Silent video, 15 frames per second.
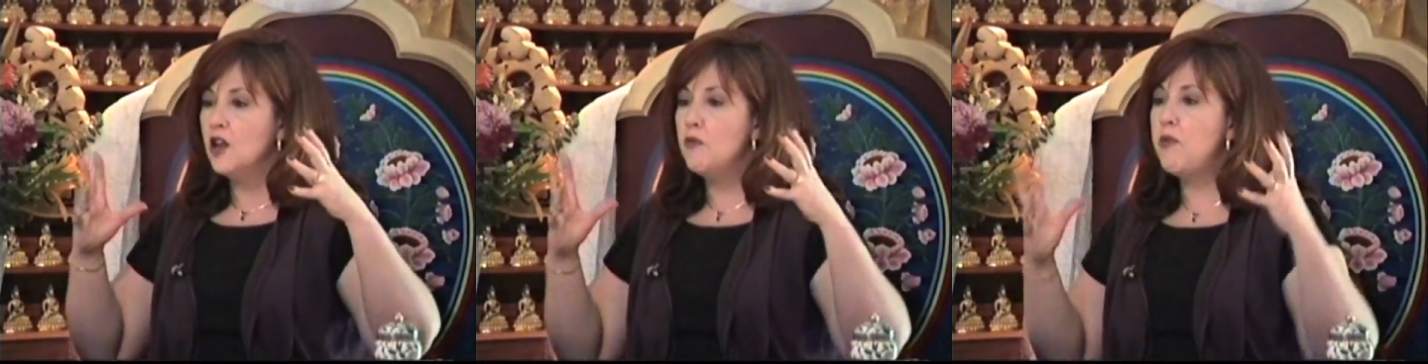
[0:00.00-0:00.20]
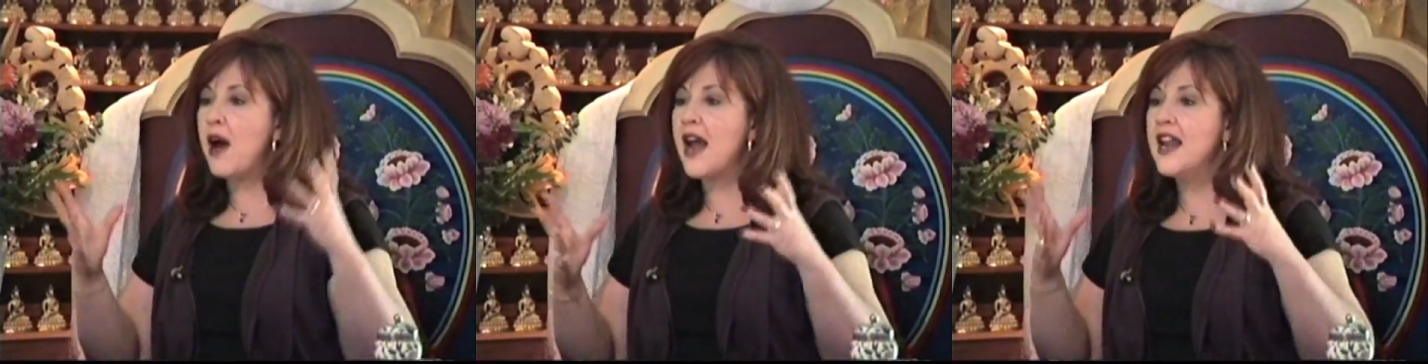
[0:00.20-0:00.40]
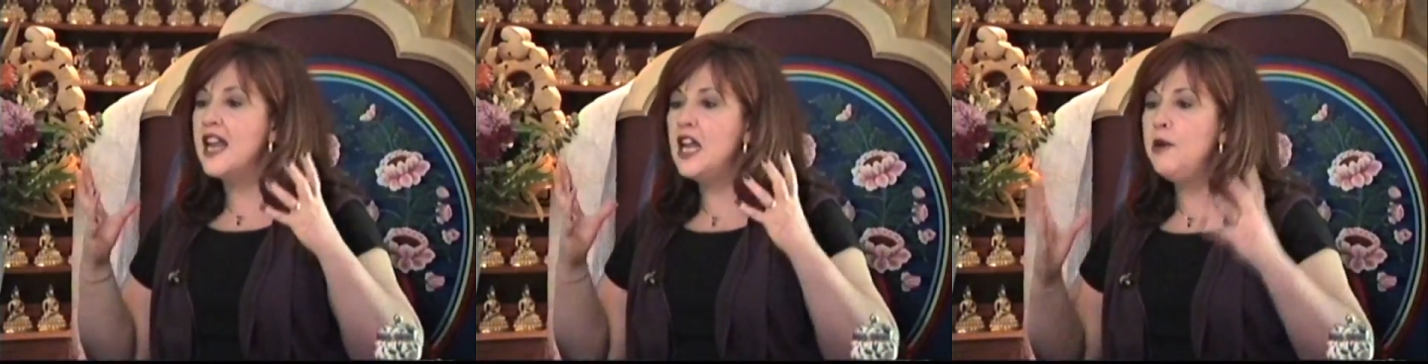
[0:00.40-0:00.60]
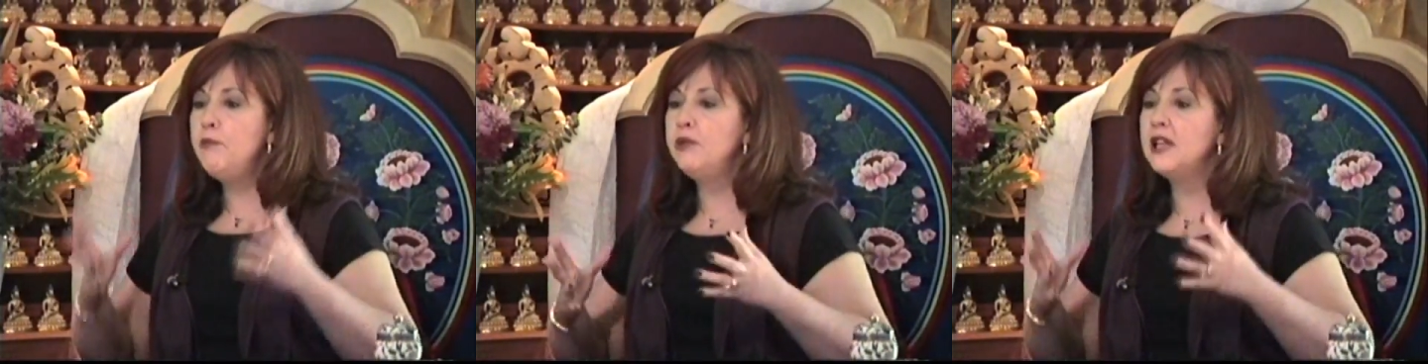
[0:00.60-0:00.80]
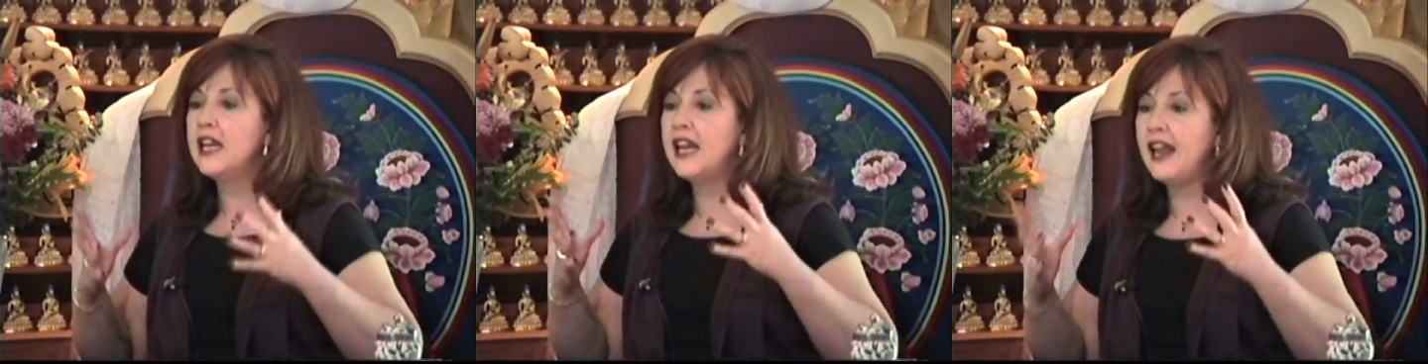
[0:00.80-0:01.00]
by
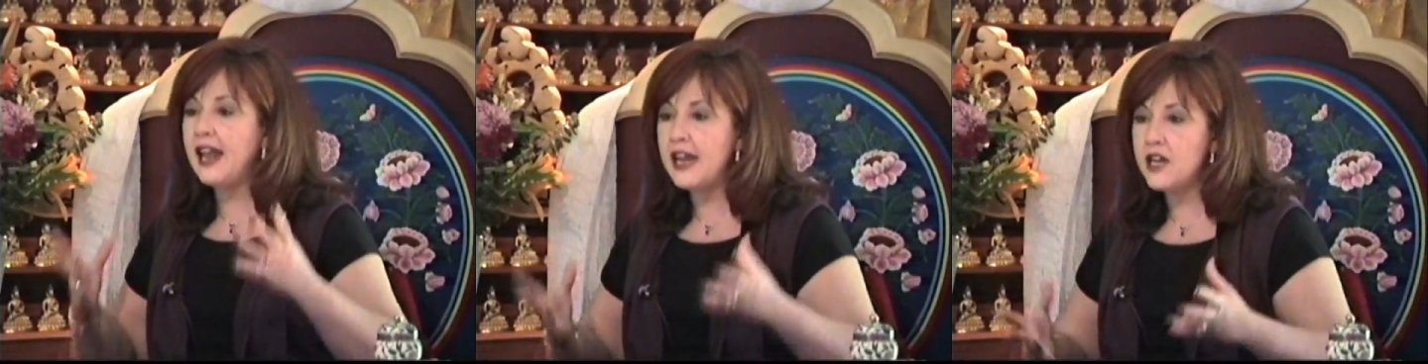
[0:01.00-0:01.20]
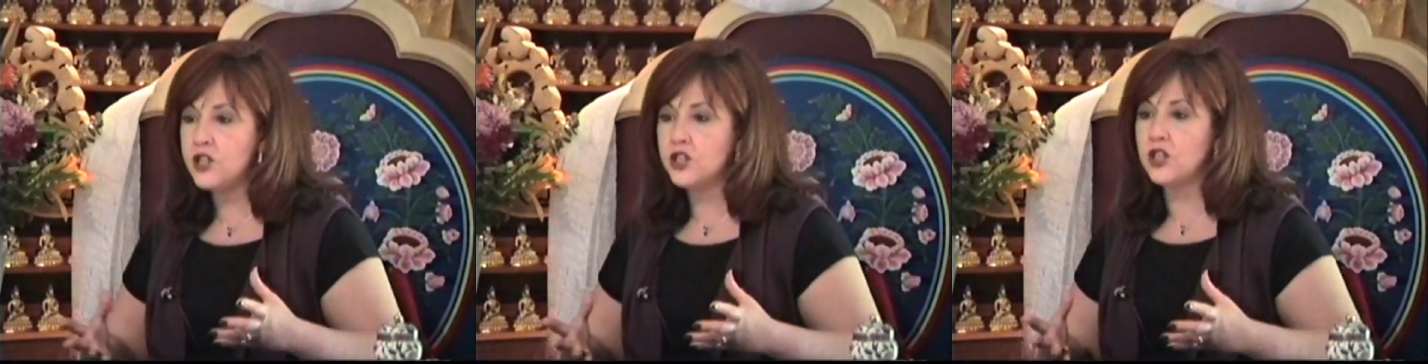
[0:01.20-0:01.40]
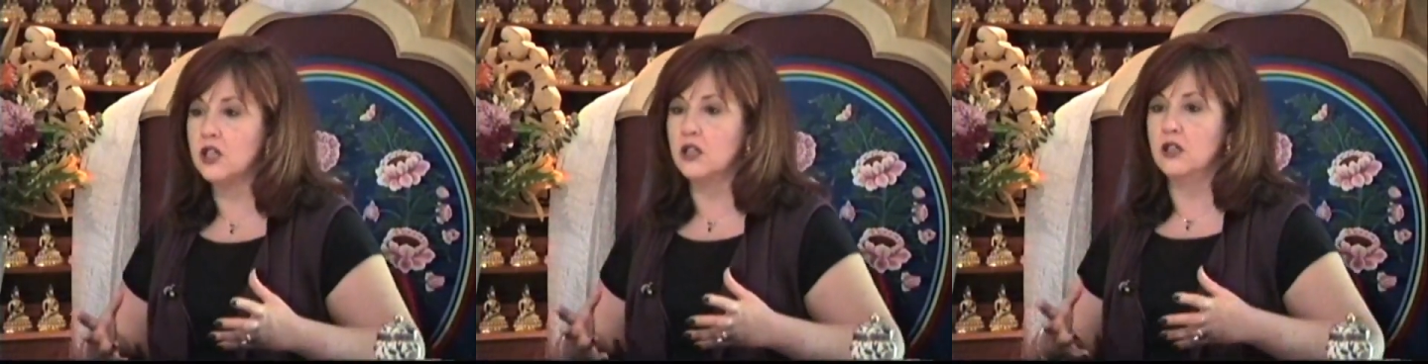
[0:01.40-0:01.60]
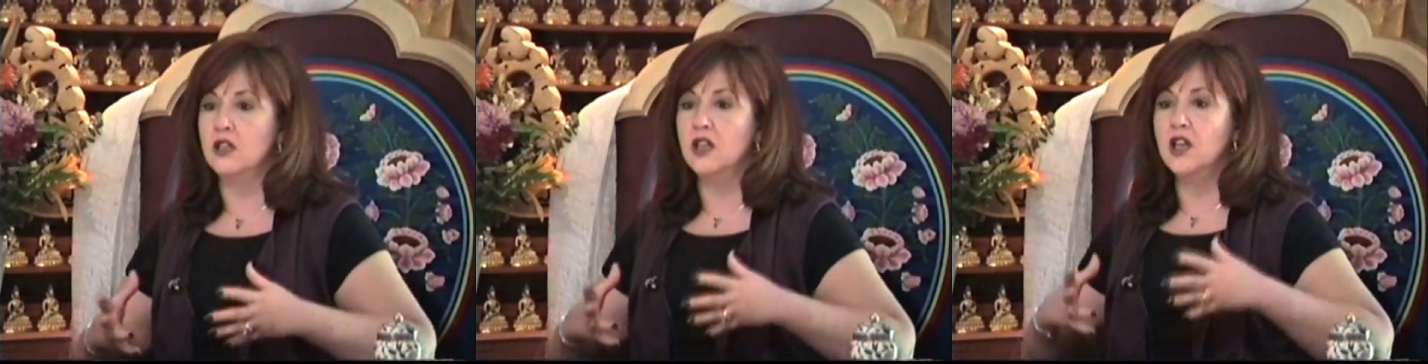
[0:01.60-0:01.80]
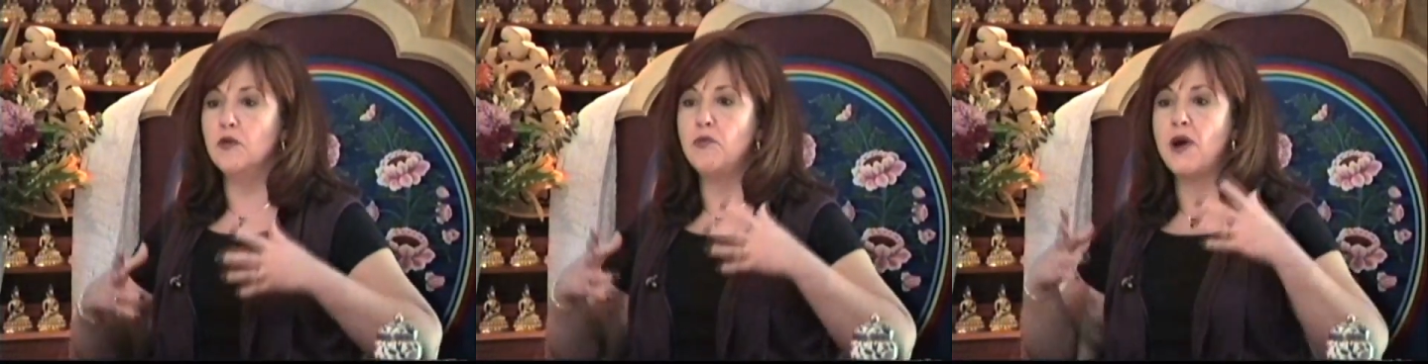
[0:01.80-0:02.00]
implication,
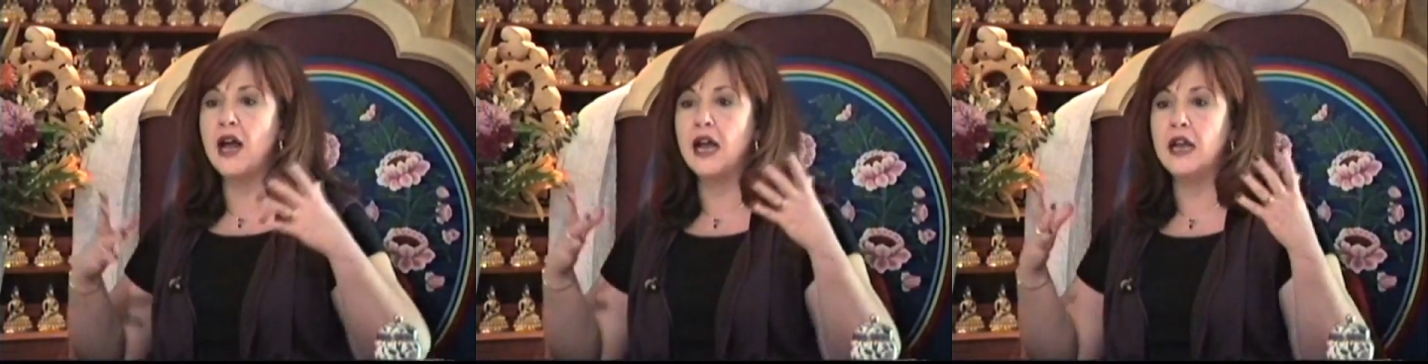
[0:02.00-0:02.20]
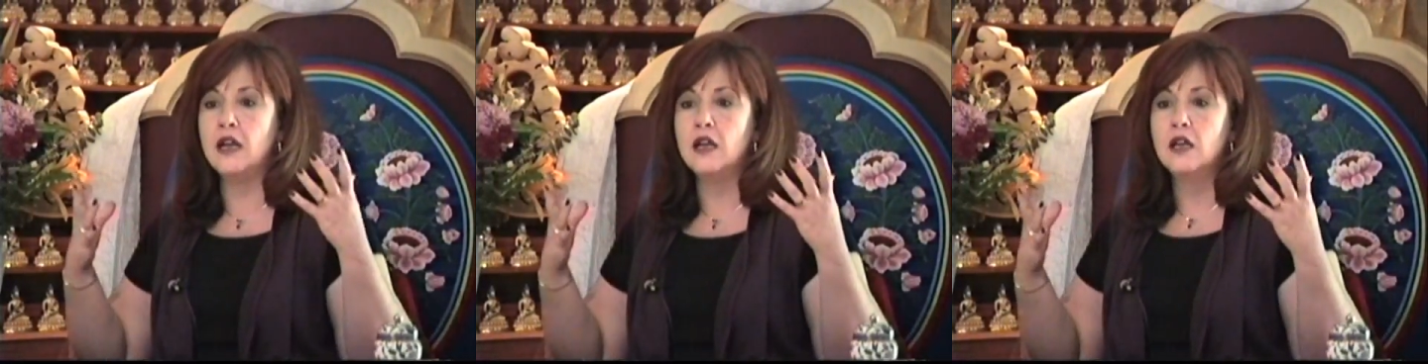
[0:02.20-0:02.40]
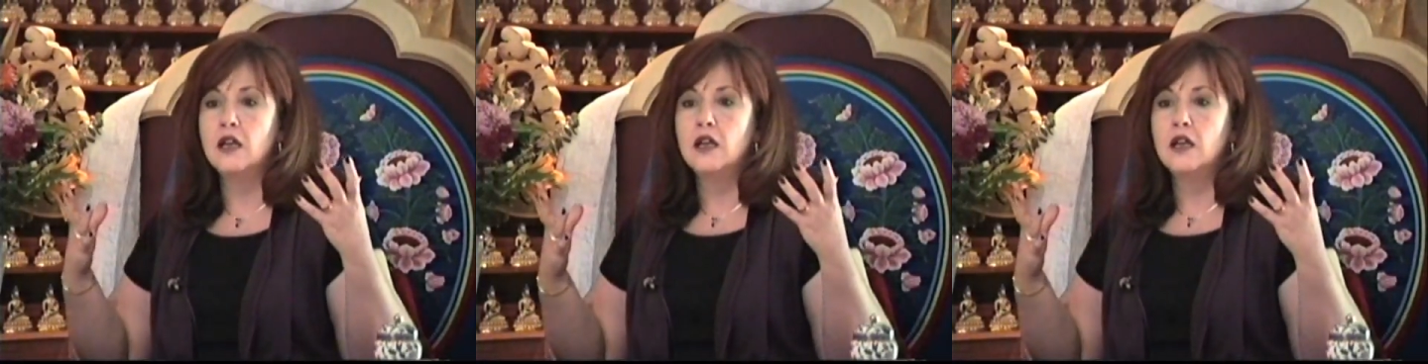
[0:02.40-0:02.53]
by,